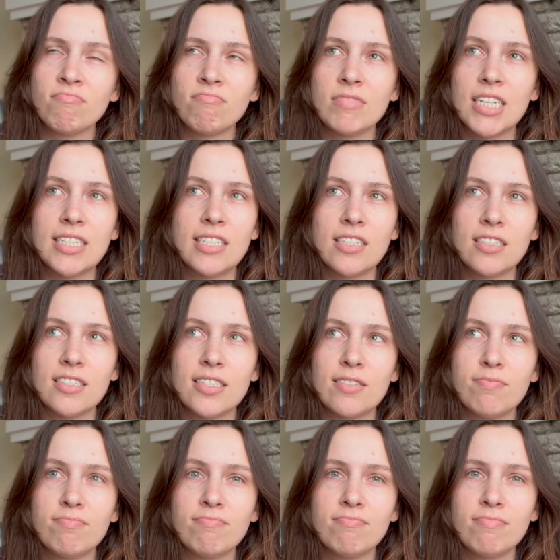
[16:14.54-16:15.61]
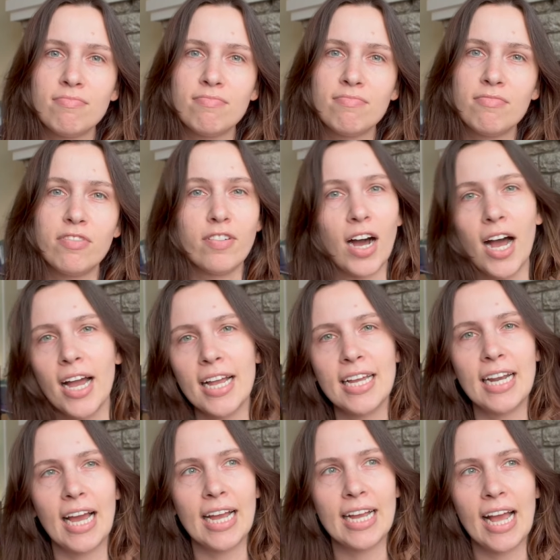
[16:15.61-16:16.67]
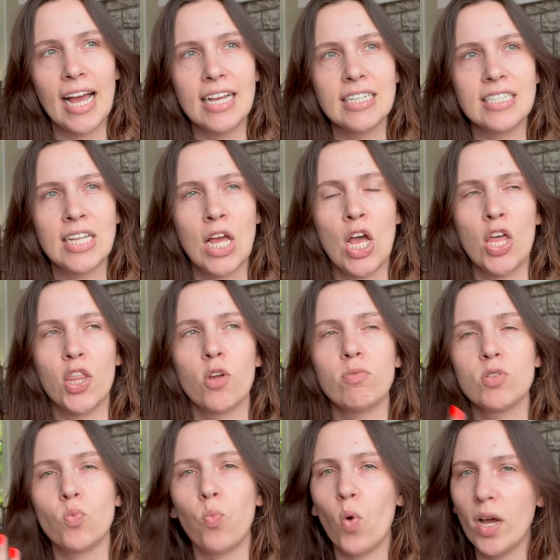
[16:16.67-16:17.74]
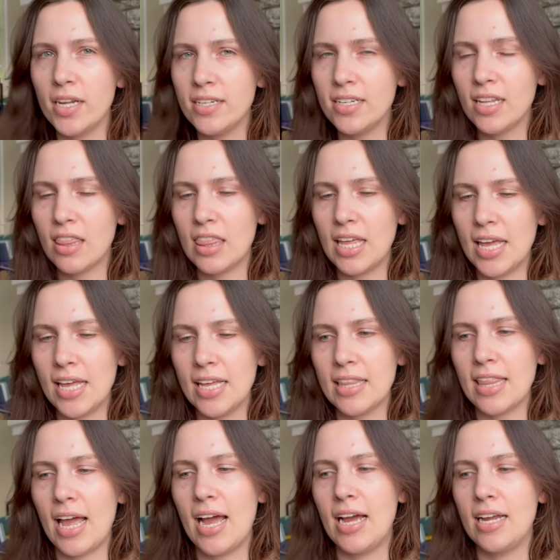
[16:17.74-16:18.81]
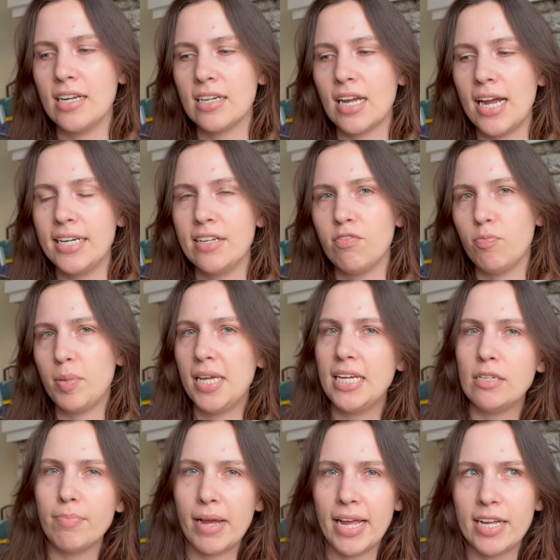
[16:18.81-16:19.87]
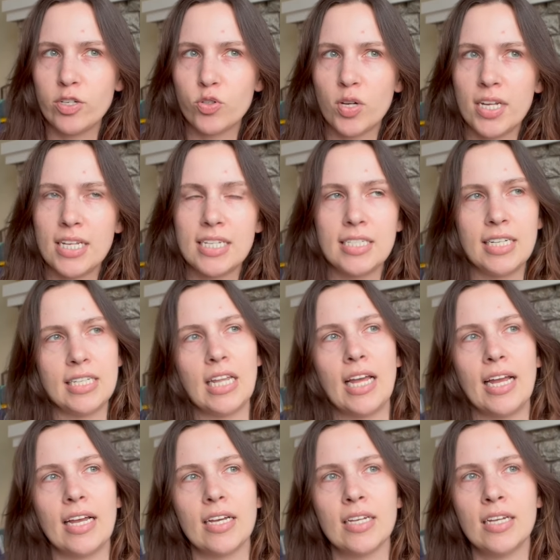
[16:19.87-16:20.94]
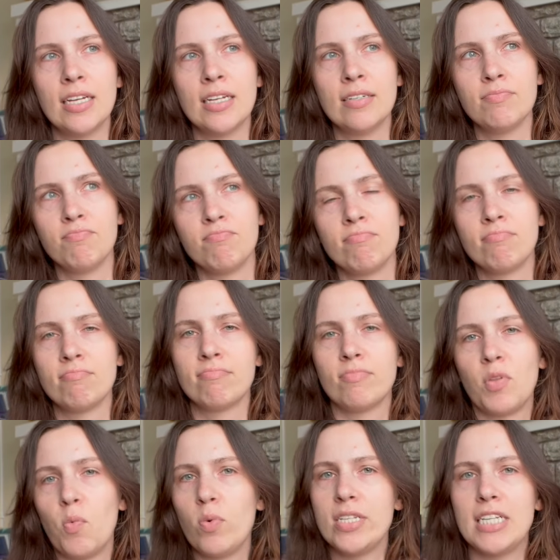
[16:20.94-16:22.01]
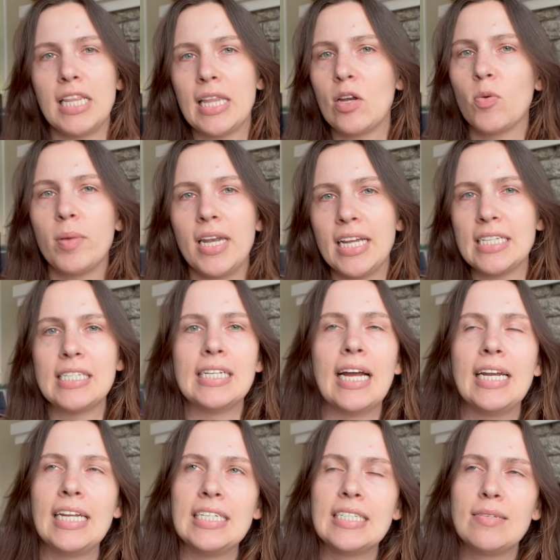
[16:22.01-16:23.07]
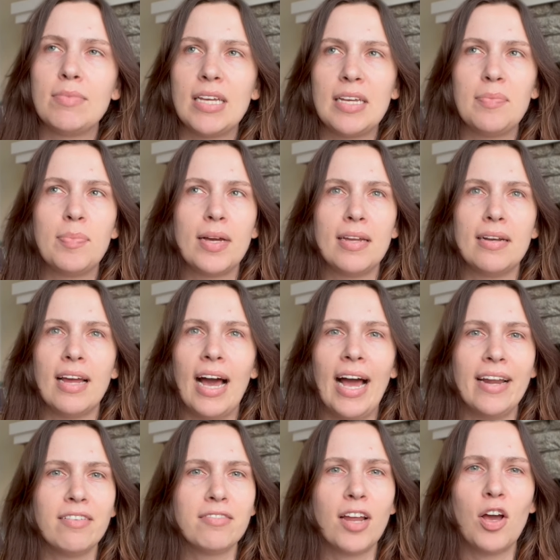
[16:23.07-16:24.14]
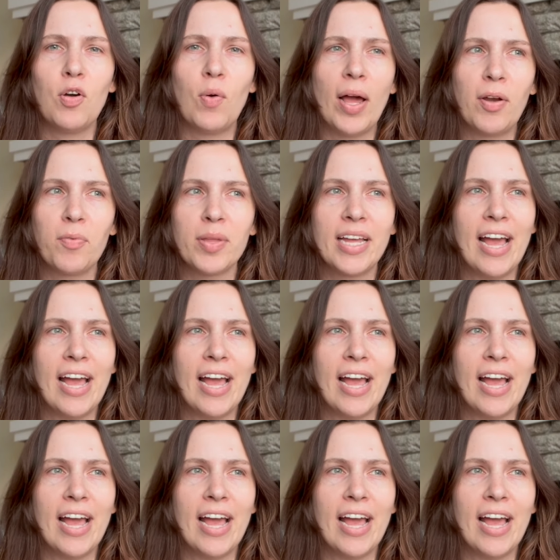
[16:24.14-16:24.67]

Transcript: this is fine, I guess. There was one thing that kind of piqued my interest and like was a little bit exciting to me, but I don't know. I don't really